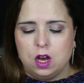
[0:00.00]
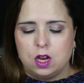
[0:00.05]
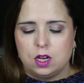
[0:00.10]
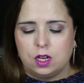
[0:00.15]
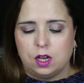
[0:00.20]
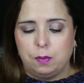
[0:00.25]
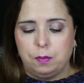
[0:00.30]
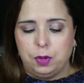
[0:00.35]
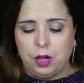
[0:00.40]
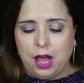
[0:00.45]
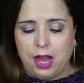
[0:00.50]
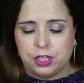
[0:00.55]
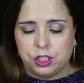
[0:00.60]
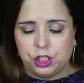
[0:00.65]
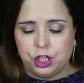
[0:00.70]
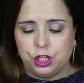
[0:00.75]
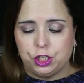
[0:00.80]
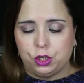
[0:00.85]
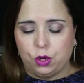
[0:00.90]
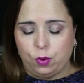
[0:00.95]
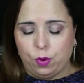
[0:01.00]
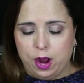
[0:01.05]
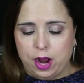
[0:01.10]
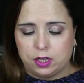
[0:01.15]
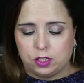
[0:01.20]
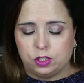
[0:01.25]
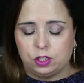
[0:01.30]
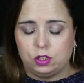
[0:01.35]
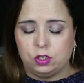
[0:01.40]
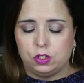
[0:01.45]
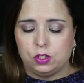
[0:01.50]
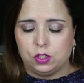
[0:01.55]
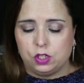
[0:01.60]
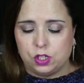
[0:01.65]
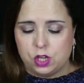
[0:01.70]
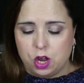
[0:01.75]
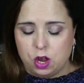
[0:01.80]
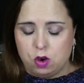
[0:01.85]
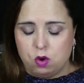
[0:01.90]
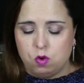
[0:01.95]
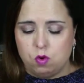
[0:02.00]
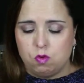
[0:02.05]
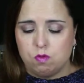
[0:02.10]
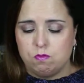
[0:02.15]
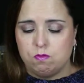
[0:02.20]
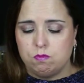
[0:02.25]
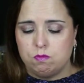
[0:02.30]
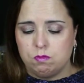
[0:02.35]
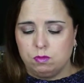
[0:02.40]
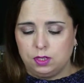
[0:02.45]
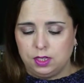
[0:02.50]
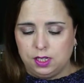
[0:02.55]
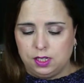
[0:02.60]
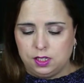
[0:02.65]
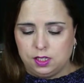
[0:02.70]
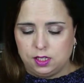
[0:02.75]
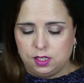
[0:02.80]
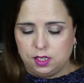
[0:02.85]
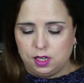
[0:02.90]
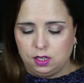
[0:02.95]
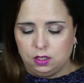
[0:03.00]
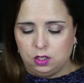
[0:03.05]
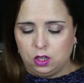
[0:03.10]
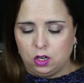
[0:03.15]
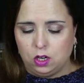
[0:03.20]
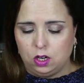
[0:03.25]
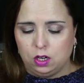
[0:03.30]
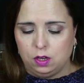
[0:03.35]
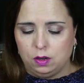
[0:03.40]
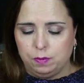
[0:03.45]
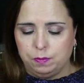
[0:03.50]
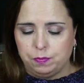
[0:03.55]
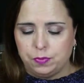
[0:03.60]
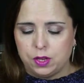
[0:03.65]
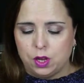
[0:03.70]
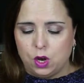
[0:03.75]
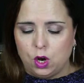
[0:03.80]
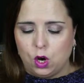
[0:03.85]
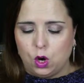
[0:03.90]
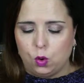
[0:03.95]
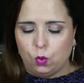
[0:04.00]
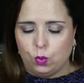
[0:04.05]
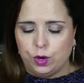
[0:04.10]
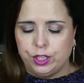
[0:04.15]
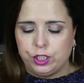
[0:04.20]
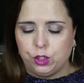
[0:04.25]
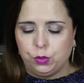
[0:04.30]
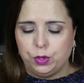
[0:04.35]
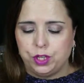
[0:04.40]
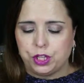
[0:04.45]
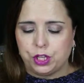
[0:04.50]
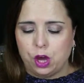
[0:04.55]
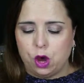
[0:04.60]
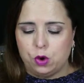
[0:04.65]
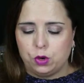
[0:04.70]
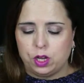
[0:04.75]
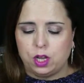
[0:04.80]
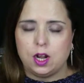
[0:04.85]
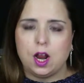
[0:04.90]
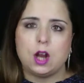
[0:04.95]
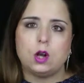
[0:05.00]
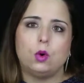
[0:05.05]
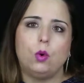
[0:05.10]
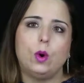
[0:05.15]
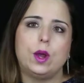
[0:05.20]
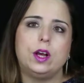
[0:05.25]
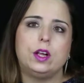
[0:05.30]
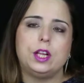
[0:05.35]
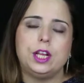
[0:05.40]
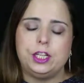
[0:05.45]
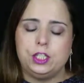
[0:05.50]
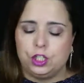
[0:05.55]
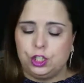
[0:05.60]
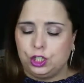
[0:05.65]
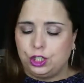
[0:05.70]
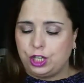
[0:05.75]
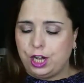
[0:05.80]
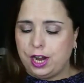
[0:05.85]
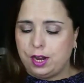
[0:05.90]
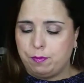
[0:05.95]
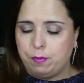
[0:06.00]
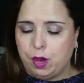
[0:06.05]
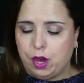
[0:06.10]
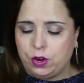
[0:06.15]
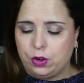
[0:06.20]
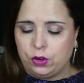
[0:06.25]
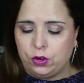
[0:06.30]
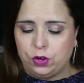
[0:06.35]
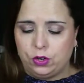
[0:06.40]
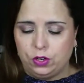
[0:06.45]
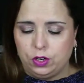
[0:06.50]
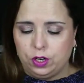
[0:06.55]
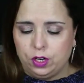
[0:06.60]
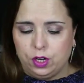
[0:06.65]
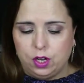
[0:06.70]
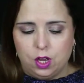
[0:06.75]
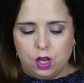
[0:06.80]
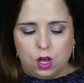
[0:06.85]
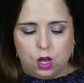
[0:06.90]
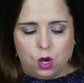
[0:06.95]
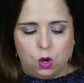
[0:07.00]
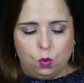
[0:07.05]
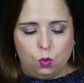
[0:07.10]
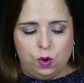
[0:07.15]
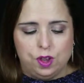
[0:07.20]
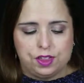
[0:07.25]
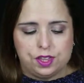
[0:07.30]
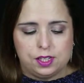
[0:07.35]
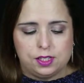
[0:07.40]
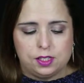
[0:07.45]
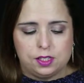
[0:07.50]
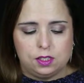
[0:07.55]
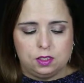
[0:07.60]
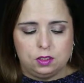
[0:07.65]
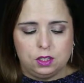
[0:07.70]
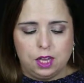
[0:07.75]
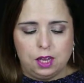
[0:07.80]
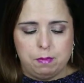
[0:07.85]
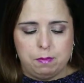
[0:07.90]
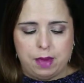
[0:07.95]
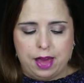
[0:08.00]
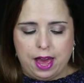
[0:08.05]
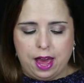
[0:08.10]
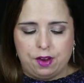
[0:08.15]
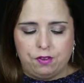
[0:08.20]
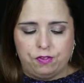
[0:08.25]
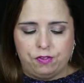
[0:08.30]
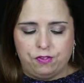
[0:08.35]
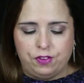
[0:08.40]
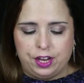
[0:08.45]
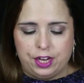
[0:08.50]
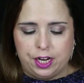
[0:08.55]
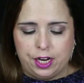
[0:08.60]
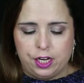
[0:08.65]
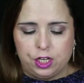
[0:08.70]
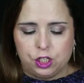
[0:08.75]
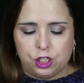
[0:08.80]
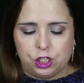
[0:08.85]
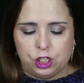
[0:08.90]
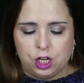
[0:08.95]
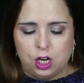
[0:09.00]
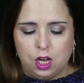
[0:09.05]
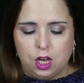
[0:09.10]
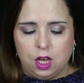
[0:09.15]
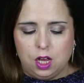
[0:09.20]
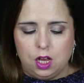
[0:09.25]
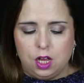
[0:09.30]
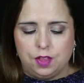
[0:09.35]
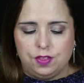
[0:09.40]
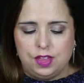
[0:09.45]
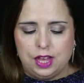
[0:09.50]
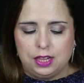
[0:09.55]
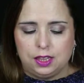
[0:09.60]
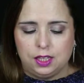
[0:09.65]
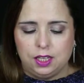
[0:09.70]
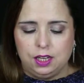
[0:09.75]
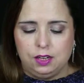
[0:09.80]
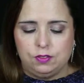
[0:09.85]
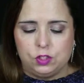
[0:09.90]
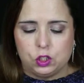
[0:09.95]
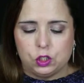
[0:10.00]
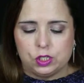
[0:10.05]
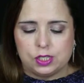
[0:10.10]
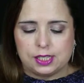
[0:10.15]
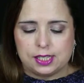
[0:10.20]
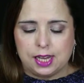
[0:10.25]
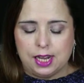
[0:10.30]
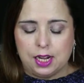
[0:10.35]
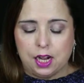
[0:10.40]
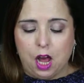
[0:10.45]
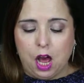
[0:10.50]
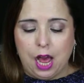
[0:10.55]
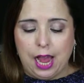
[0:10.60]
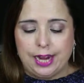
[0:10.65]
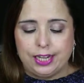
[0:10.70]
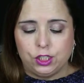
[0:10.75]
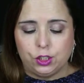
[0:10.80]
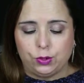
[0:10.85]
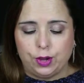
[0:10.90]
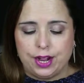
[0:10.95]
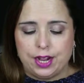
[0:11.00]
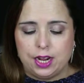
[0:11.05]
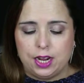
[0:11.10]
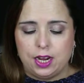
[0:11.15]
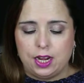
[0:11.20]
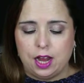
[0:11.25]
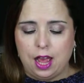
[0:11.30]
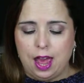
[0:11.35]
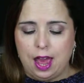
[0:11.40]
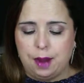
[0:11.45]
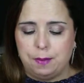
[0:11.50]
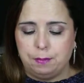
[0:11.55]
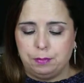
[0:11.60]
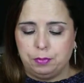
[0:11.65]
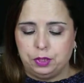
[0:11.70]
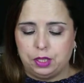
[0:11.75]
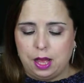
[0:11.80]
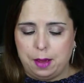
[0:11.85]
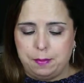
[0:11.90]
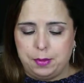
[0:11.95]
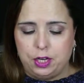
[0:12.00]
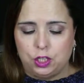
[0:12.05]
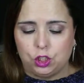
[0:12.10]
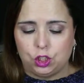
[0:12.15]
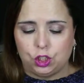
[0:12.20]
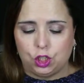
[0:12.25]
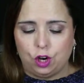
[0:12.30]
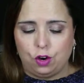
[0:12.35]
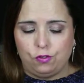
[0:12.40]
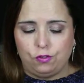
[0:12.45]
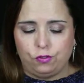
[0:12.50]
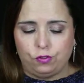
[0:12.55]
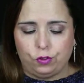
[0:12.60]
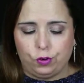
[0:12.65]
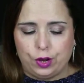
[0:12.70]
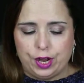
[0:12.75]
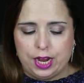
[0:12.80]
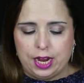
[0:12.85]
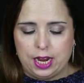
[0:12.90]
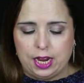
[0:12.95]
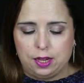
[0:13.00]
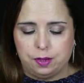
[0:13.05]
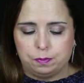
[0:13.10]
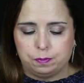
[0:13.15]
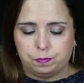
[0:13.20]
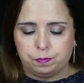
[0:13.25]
complexion corrector, so concealer, rich with coconut oil and shea butter with a silky matte finish that leaves your skin hydrated and blemish free.